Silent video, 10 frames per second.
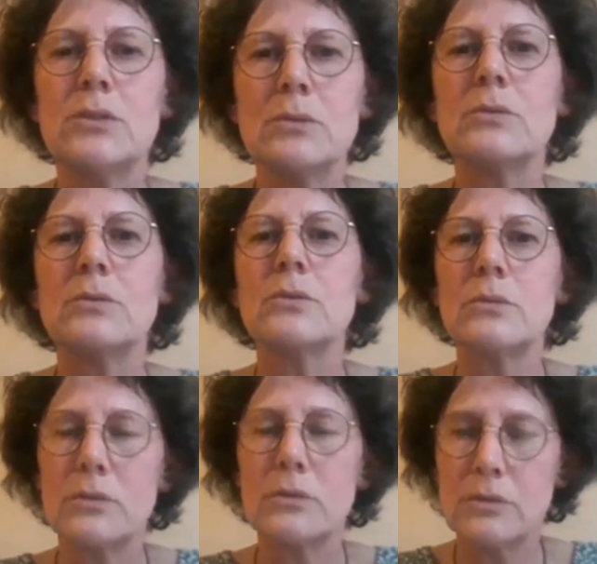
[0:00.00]
we do
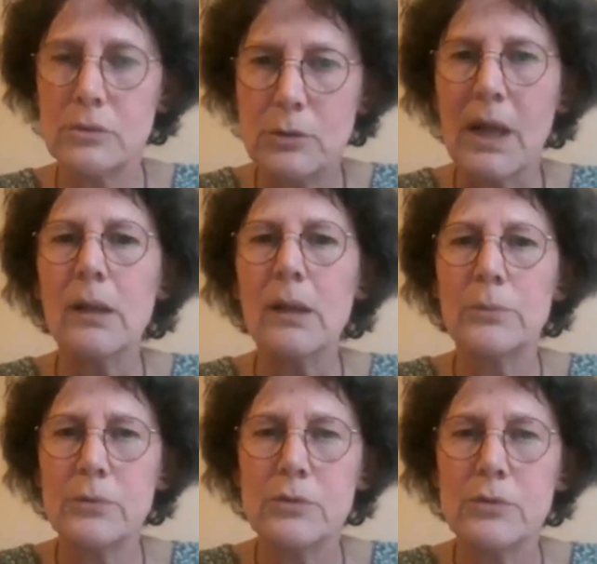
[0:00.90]
to
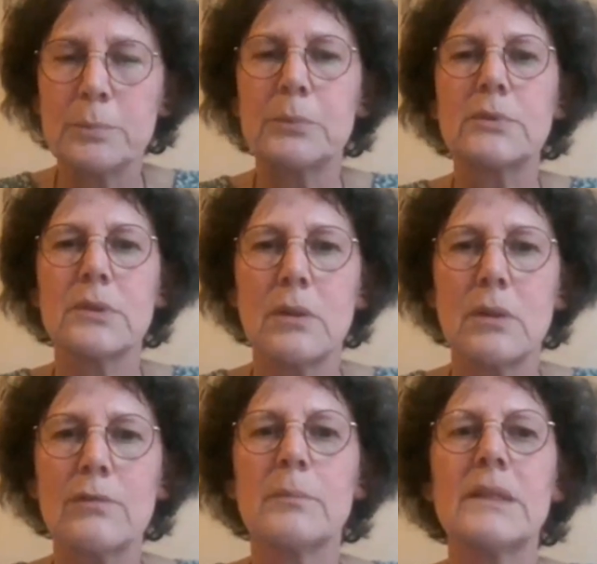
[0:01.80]
help, to support the
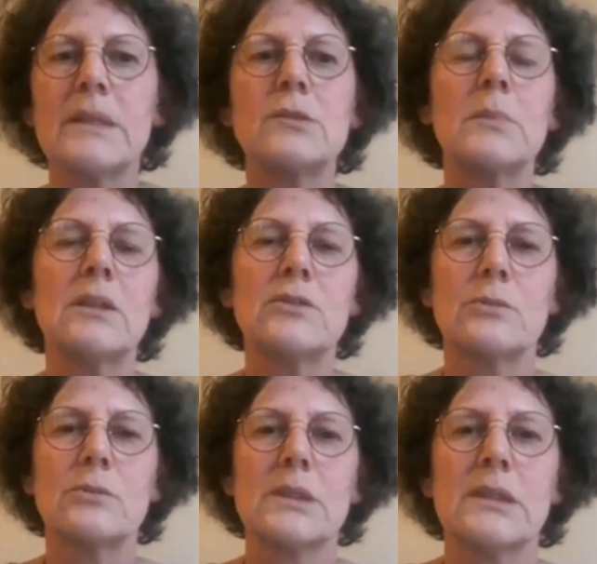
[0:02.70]
government to make
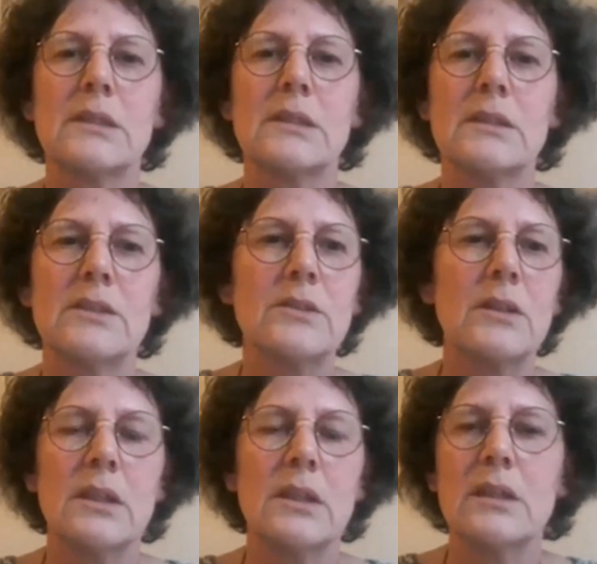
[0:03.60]
sure that there
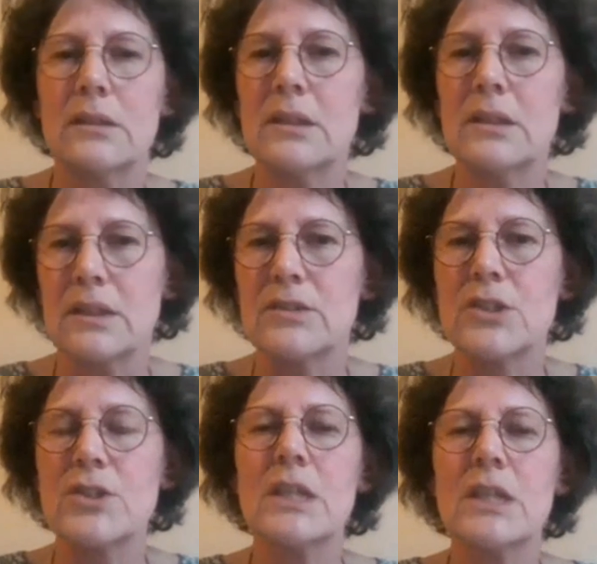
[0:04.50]
is
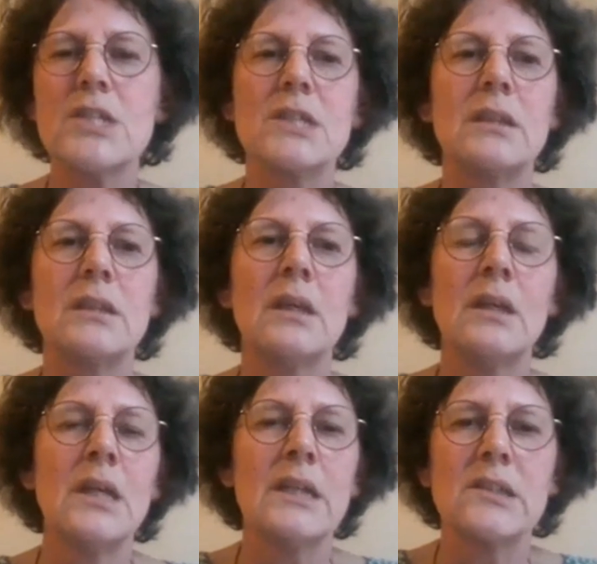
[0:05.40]
education?
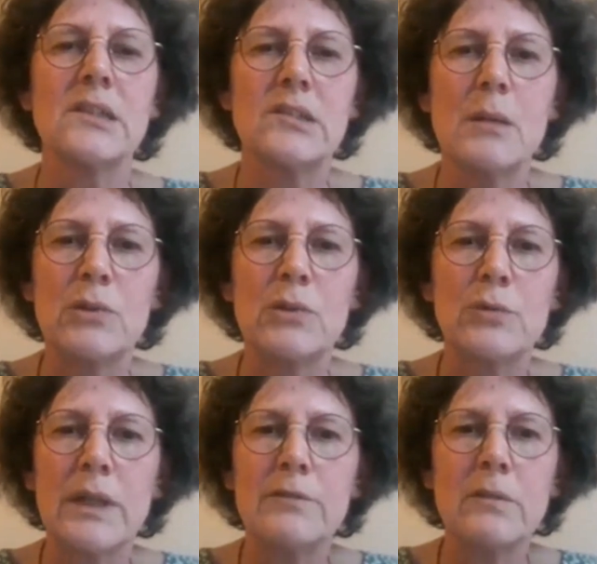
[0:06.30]
And the same is
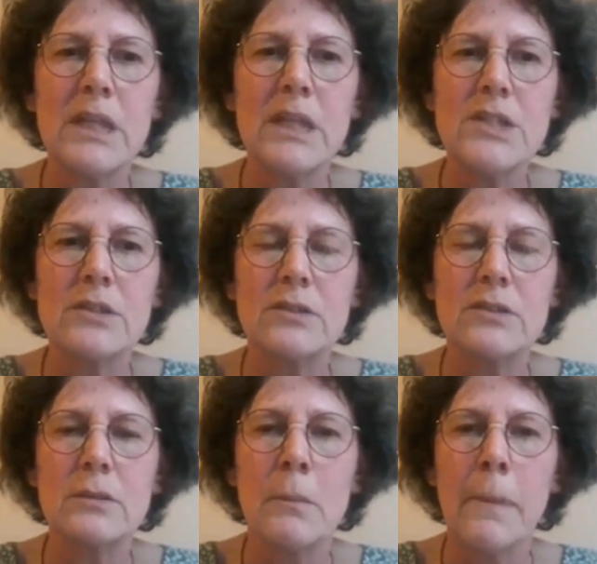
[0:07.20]
for living
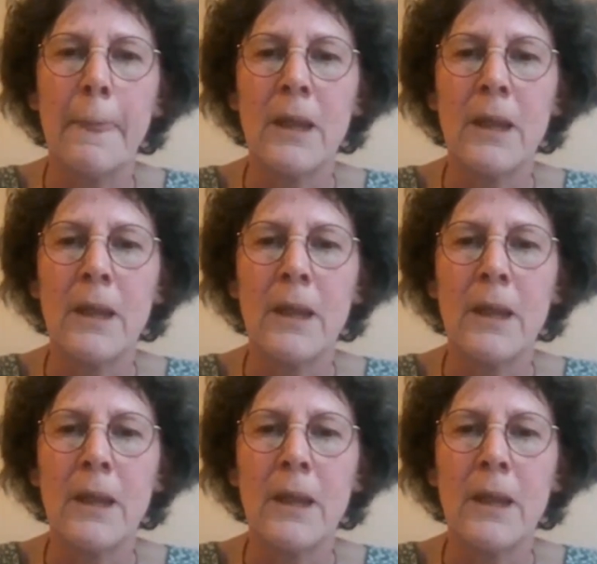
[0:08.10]
wages.